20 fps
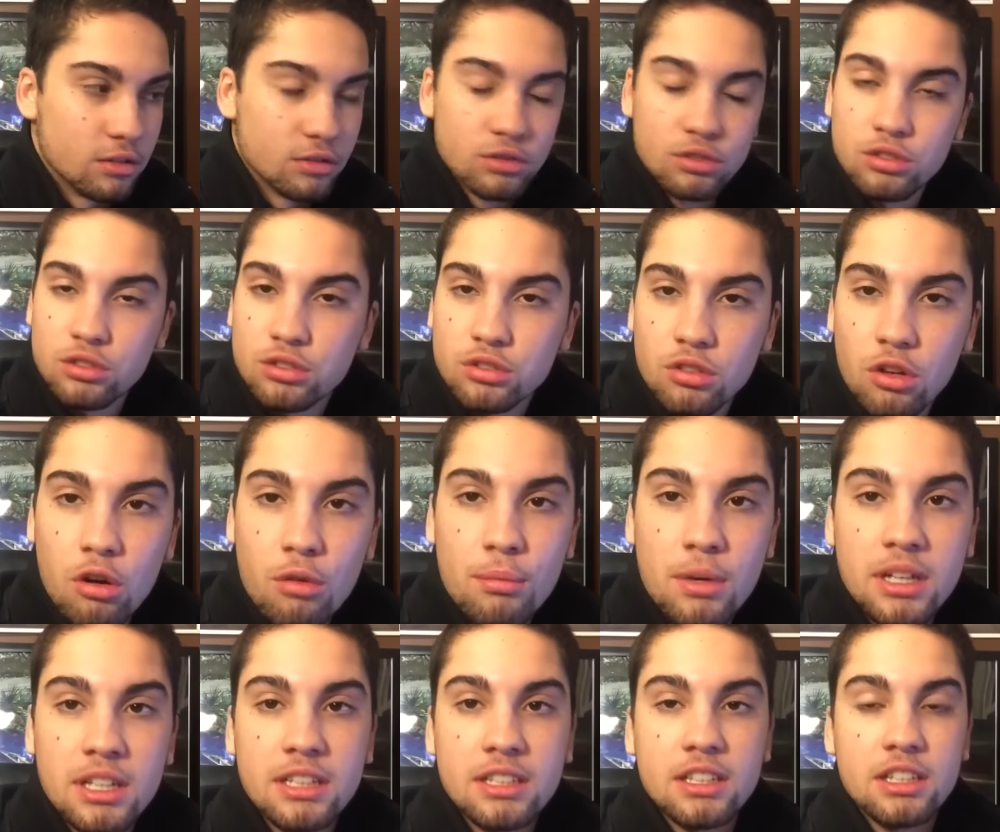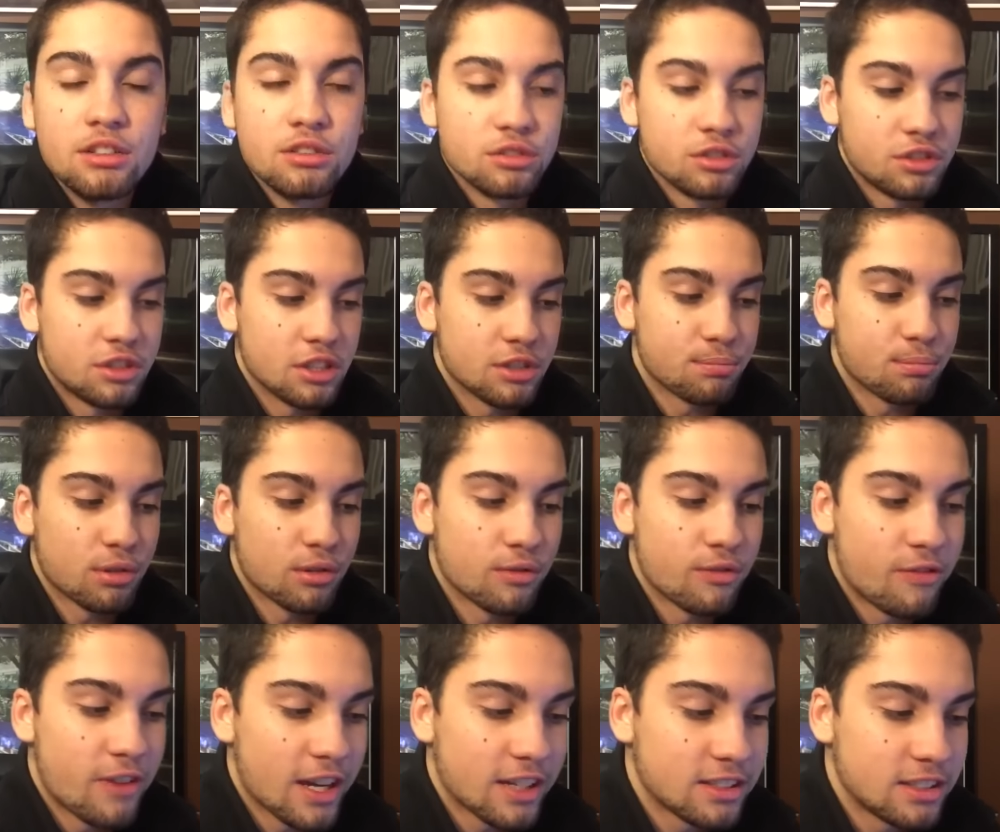so many years just
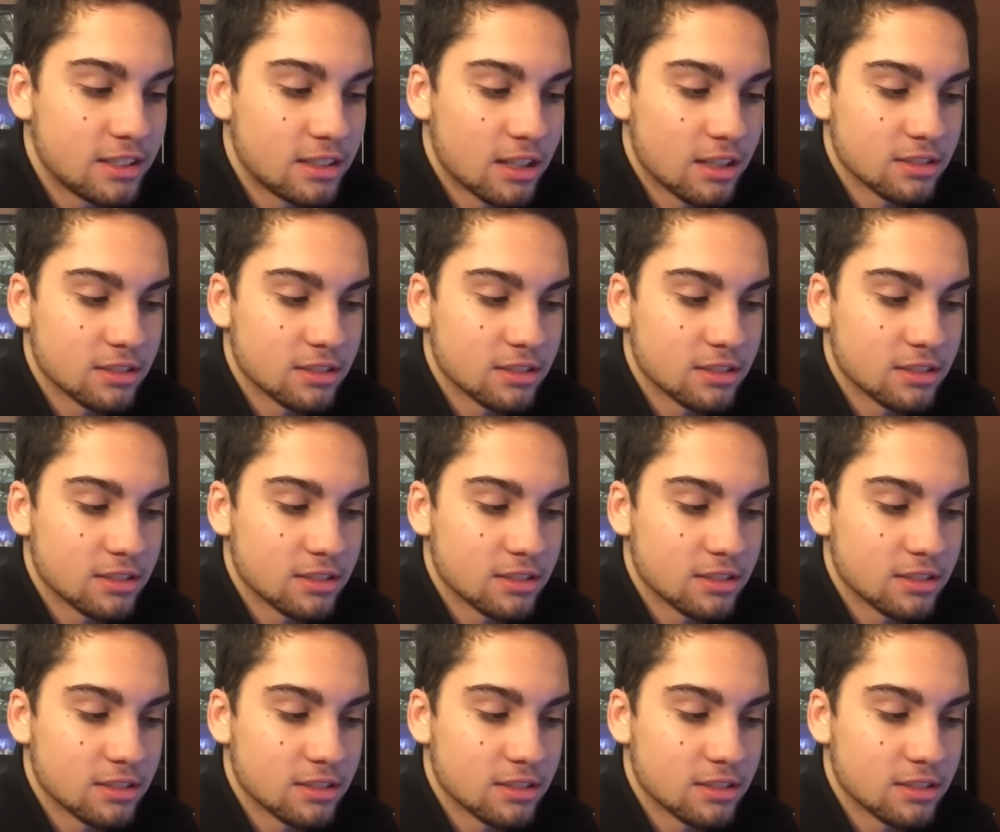perfecting